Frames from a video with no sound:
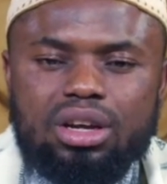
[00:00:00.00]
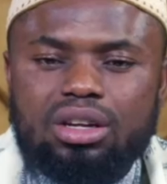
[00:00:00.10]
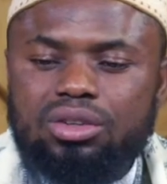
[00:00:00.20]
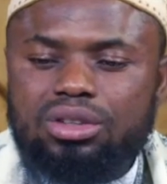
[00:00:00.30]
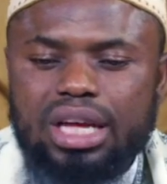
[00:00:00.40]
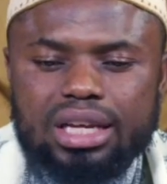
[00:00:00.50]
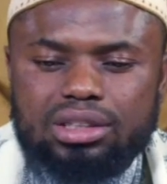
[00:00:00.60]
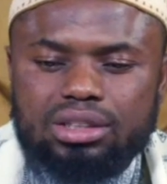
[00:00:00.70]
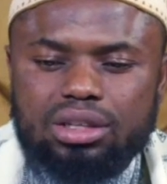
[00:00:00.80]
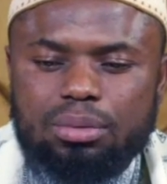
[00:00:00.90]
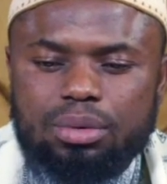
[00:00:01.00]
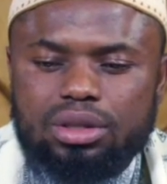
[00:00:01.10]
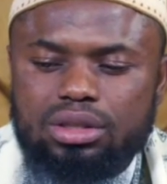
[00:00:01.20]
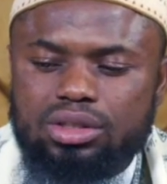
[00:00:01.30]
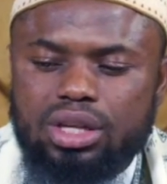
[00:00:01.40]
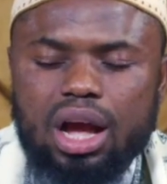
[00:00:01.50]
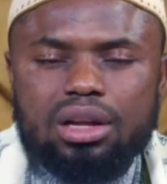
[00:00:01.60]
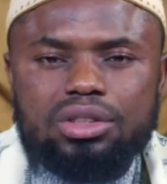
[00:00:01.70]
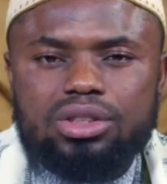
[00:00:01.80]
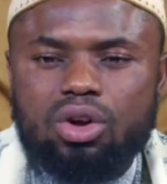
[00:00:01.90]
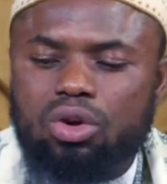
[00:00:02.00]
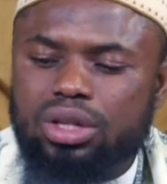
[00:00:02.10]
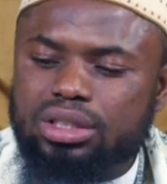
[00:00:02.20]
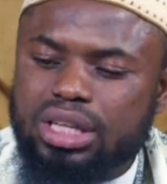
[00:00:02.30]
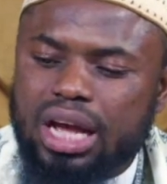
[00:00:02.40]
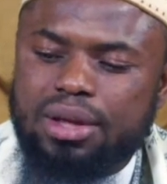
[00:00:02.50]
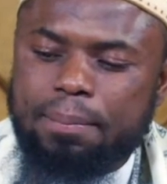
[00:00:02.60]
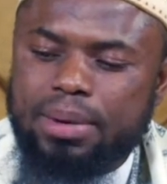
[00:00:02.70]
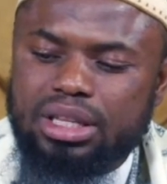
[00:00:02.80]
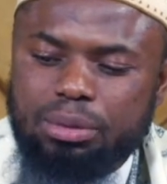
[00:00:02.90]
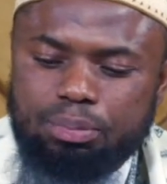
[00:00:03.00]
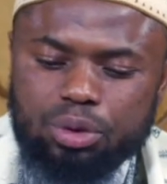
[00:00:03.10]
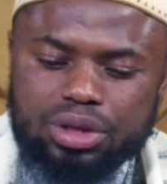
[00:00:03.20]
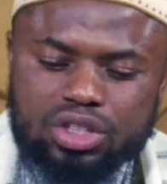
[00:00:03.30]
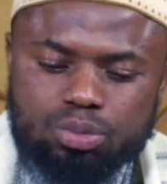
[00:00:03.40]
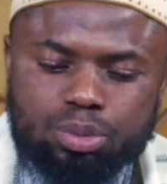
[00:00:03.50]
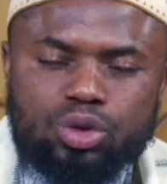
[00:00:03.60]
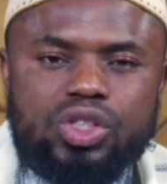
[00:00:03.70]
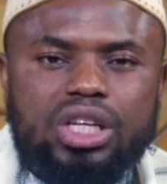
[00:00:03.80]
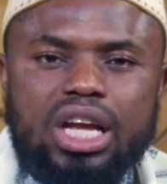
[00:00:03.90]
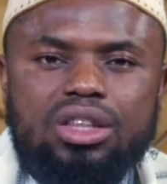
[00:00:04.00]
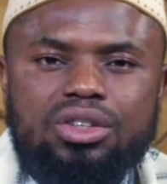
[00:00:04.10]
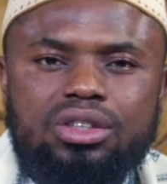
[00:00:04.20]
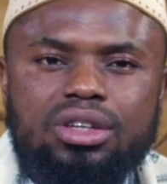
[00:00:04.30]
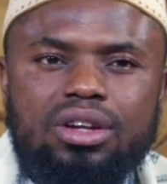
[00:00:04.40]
No, these scholars or these a'imma, they put these books together